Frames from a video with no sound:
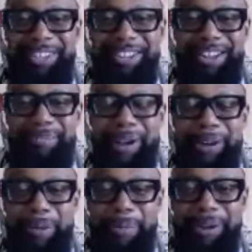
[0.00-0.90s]
I
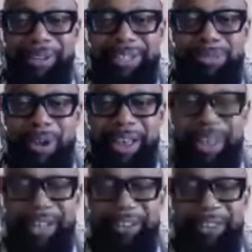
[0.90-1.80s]
hope all is
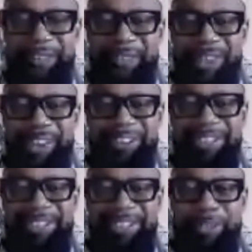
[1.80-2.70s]
well. Here
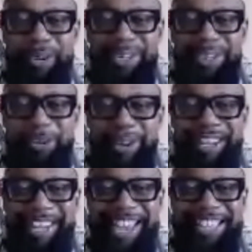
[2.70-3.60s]
since 2020,
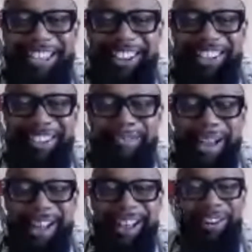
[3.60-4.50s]
yes, Anken Ma'at.